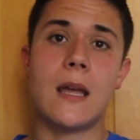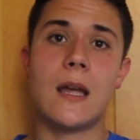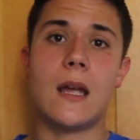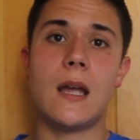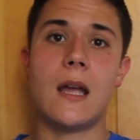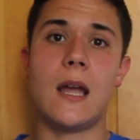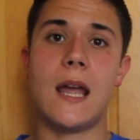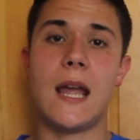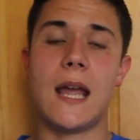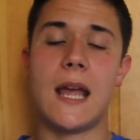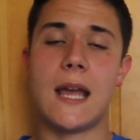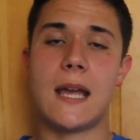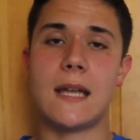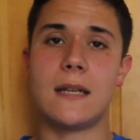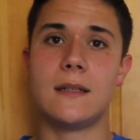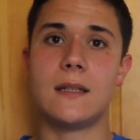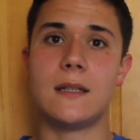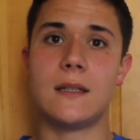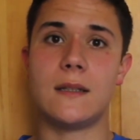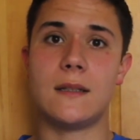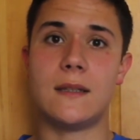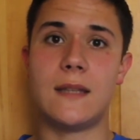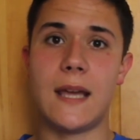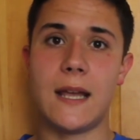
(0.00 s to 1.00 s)
And
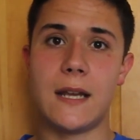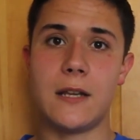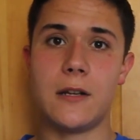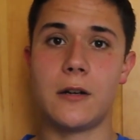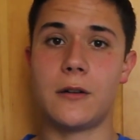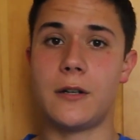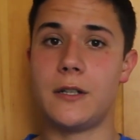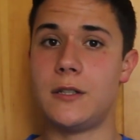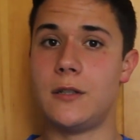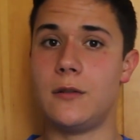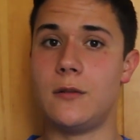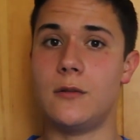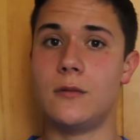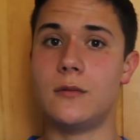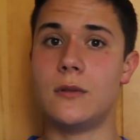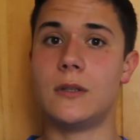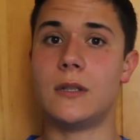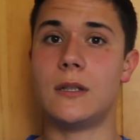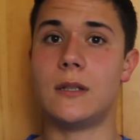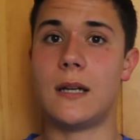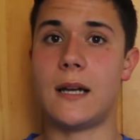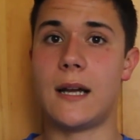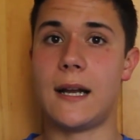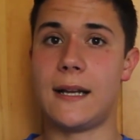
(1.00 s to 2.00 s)
then you're going to,
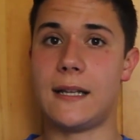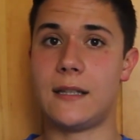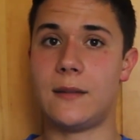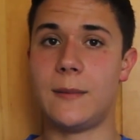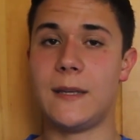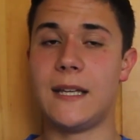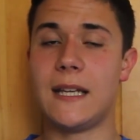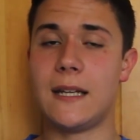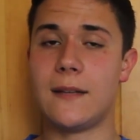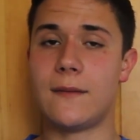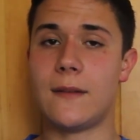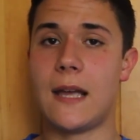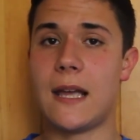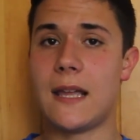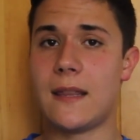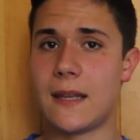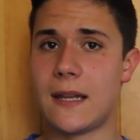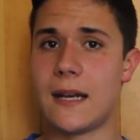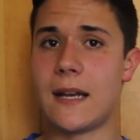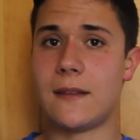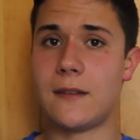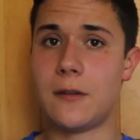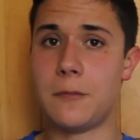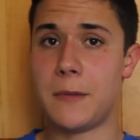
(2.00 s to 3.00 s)
at the
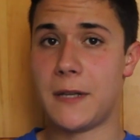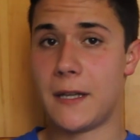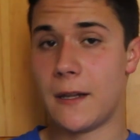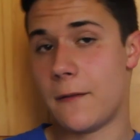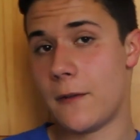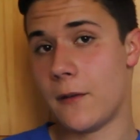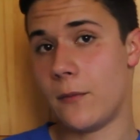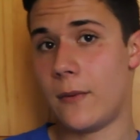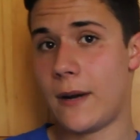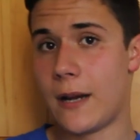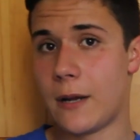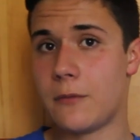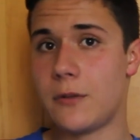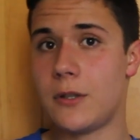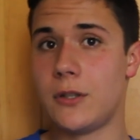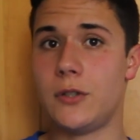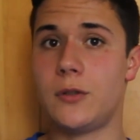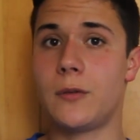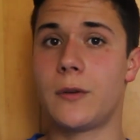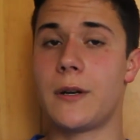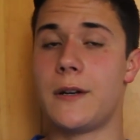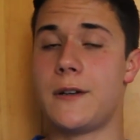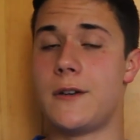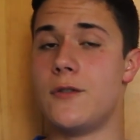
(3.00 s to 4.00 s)
beginning of the round,
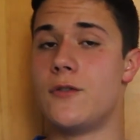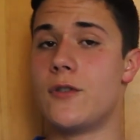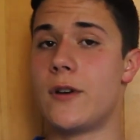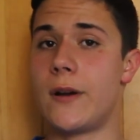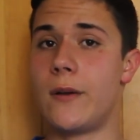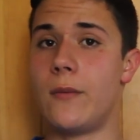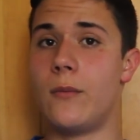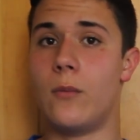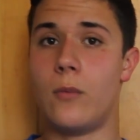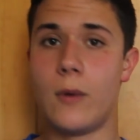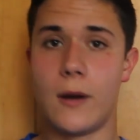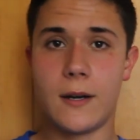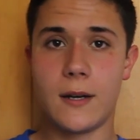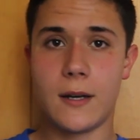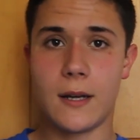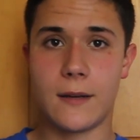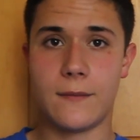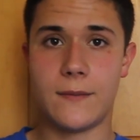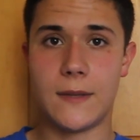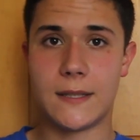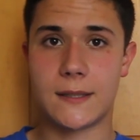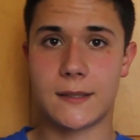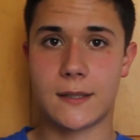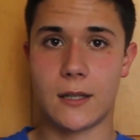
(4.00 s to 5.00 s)
you're going to draw one of
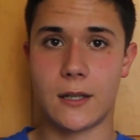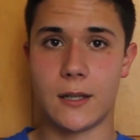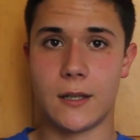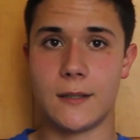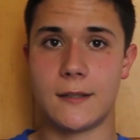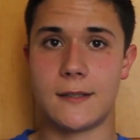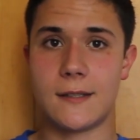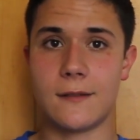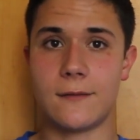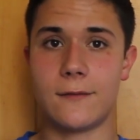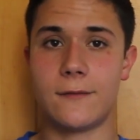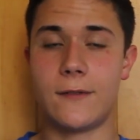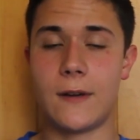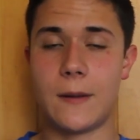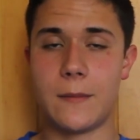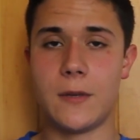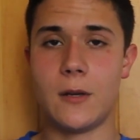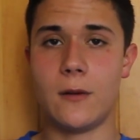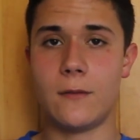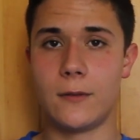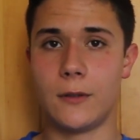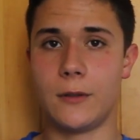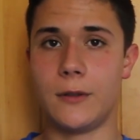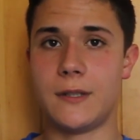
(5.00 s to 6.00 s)
these cards from the
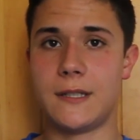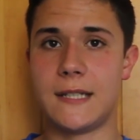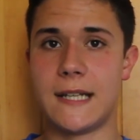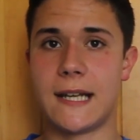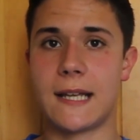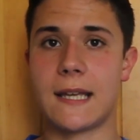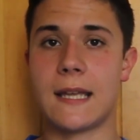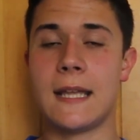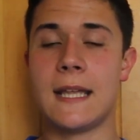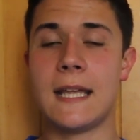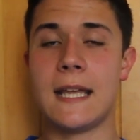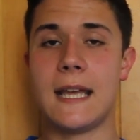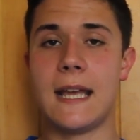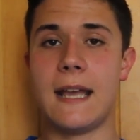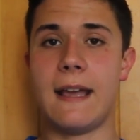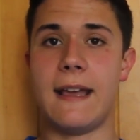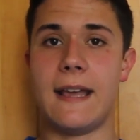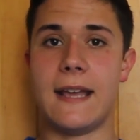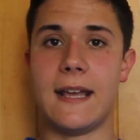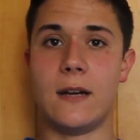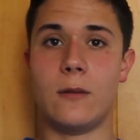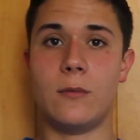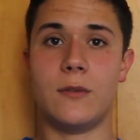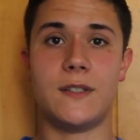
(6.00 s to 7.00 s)
Overlord deck
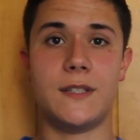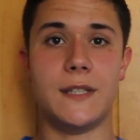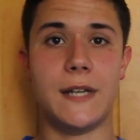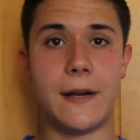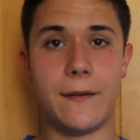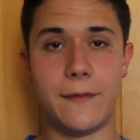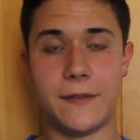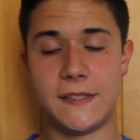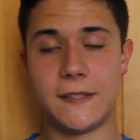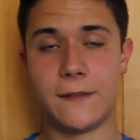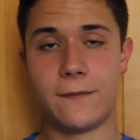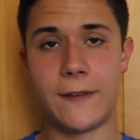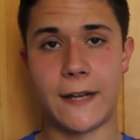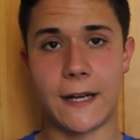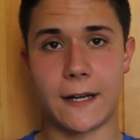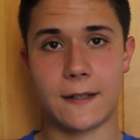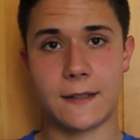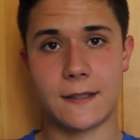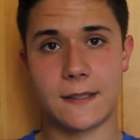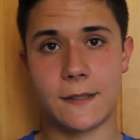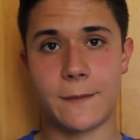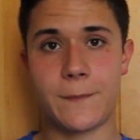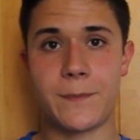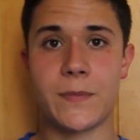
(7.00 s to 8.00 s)
and resolve its
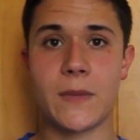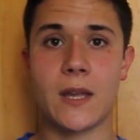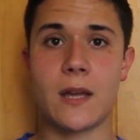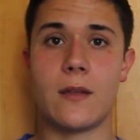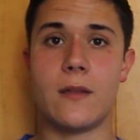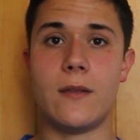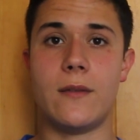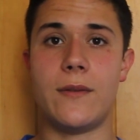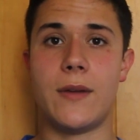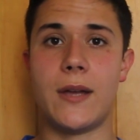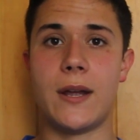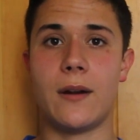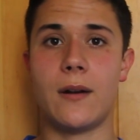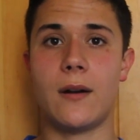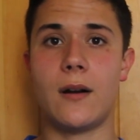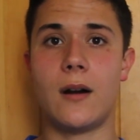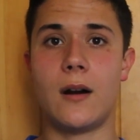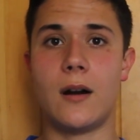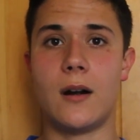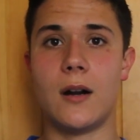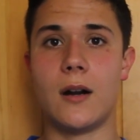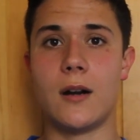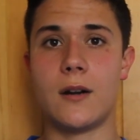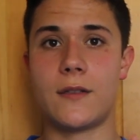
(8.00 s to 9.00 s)
effects. There
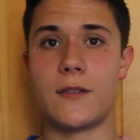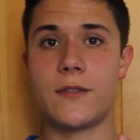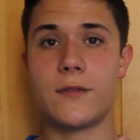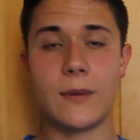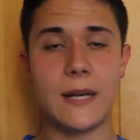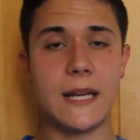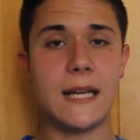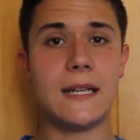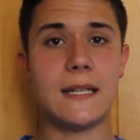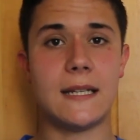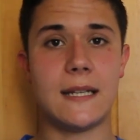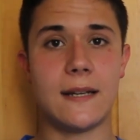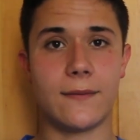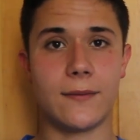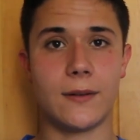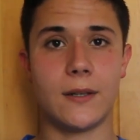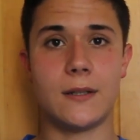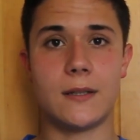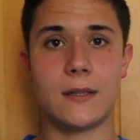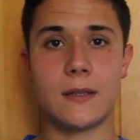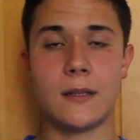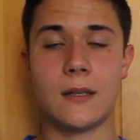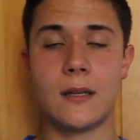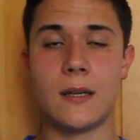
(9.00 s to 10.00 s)
are 3
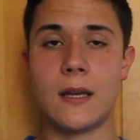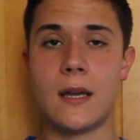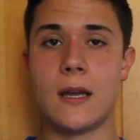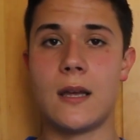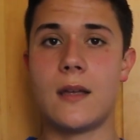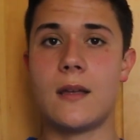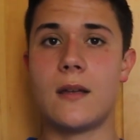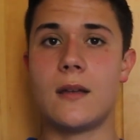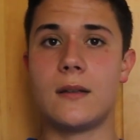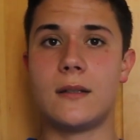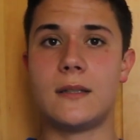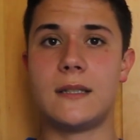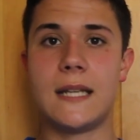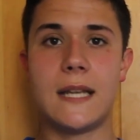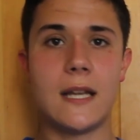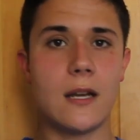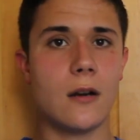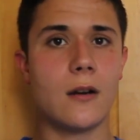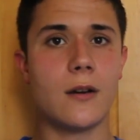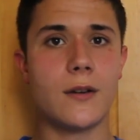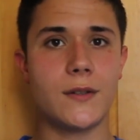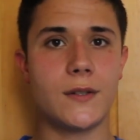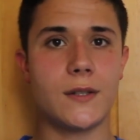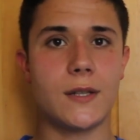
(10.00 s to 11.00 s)
different
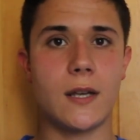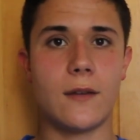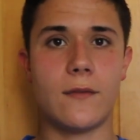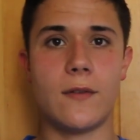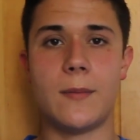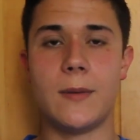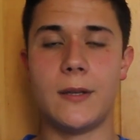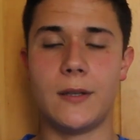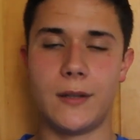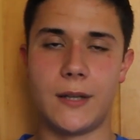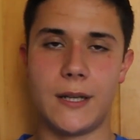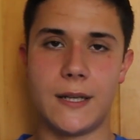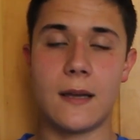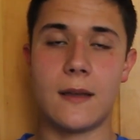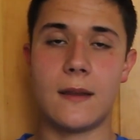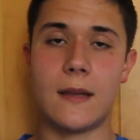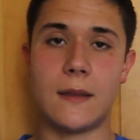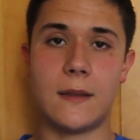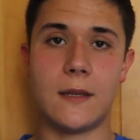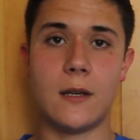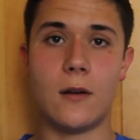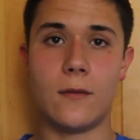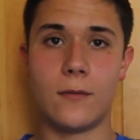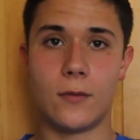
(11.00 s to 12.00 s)
tiers of abilities that
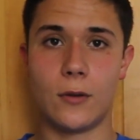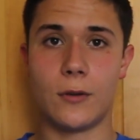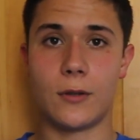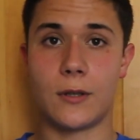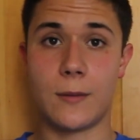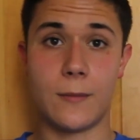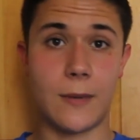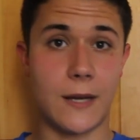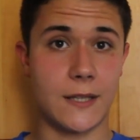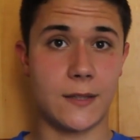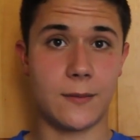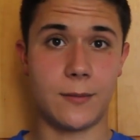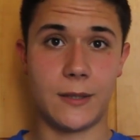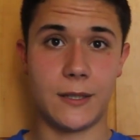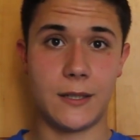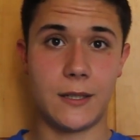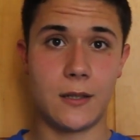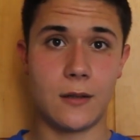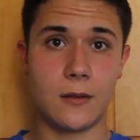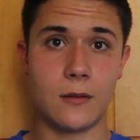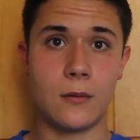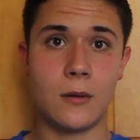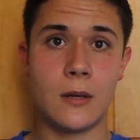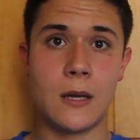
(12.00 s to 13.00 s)
the Overlord can possibly
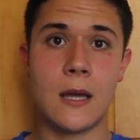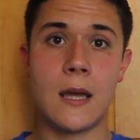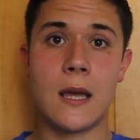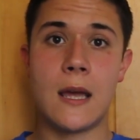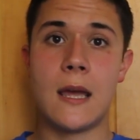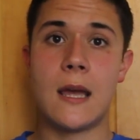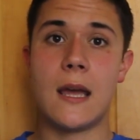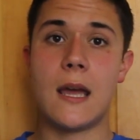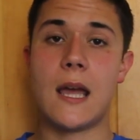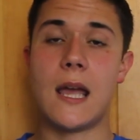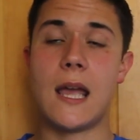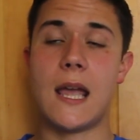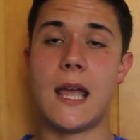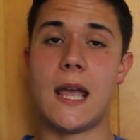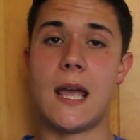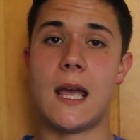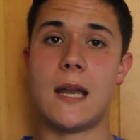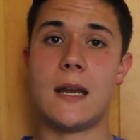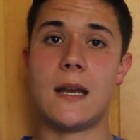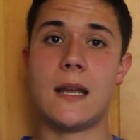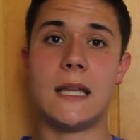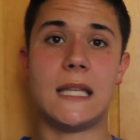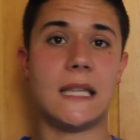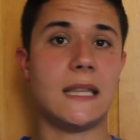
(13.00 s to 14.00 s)
do,
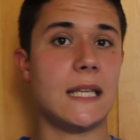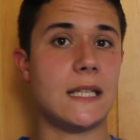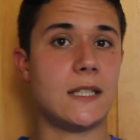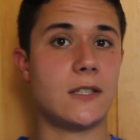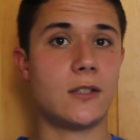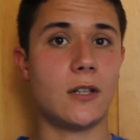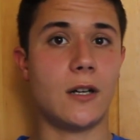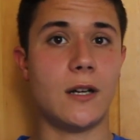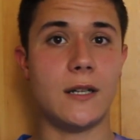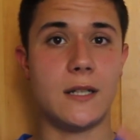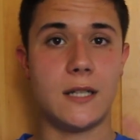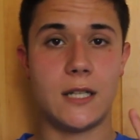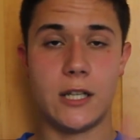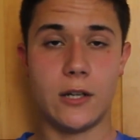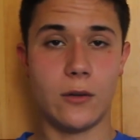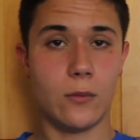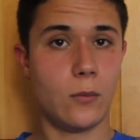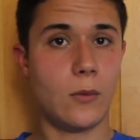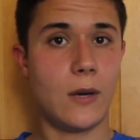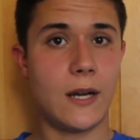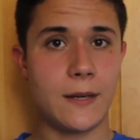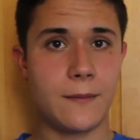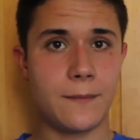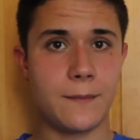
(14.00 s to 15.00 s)
and they start in tier
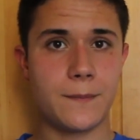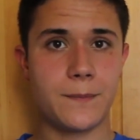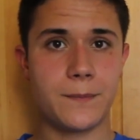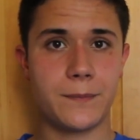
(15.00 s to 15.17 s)
1,